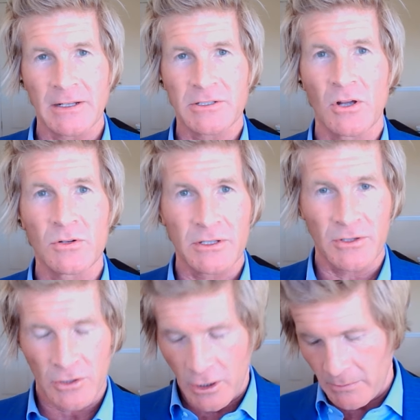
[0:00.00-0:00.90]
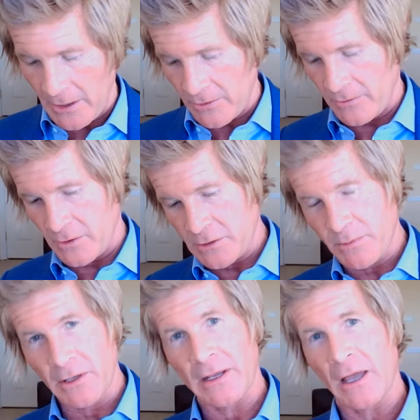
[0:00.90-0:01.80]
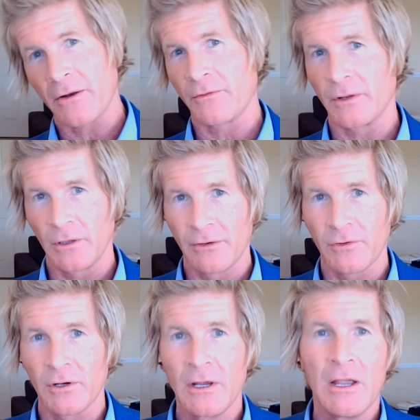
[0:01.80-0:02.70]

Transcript: stones in their gallbladder, and they're spilling out over their liver